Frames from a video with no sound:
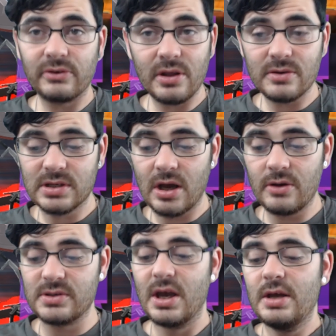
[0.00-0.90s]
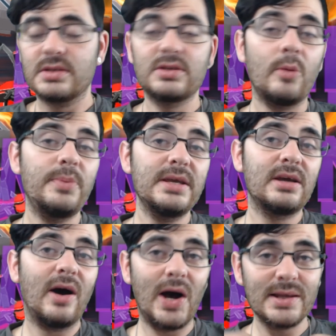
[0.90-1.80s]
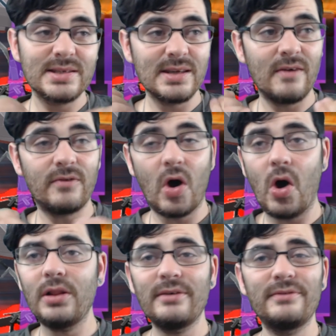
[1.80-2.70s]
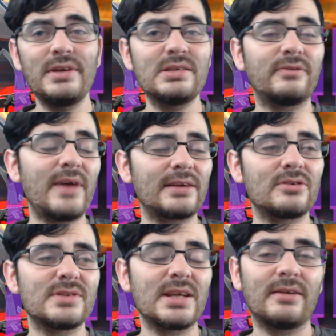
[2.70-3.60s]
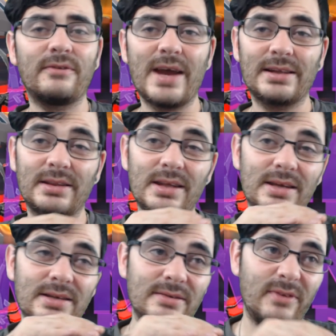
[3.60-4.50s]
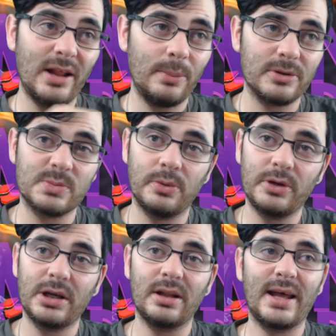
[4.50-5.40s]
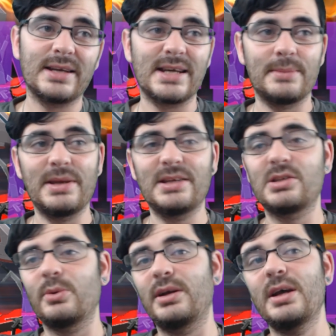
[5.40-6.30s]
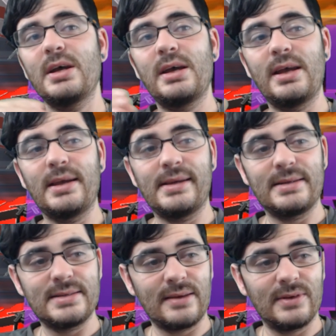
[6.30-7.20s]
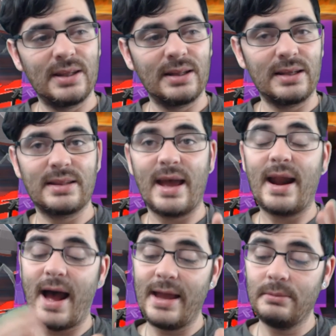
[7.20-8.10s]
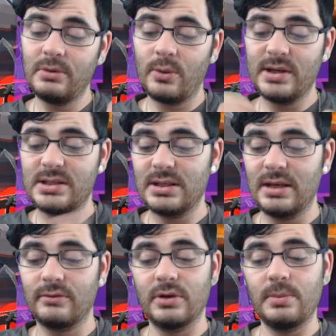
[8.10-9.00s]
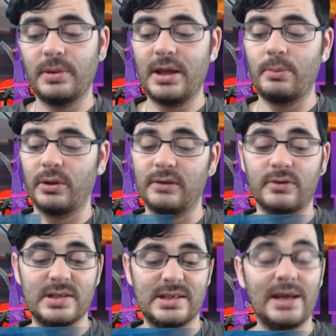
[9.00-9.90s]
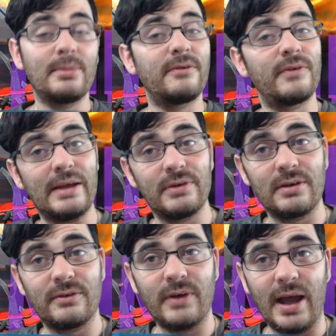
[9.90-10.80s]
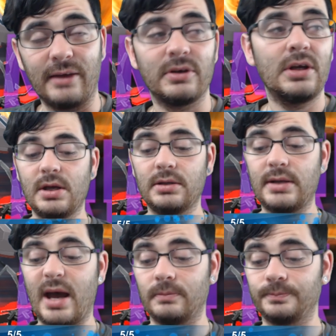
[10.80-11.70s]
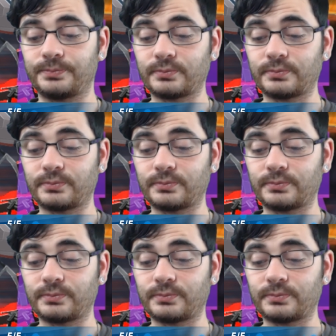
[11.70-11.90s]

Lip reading: for those codes. So because of all of these factors and the fact that the developer's putting a lot of time into it and everything like that, I am going to give replayability for this game a 5 out of 5. Now,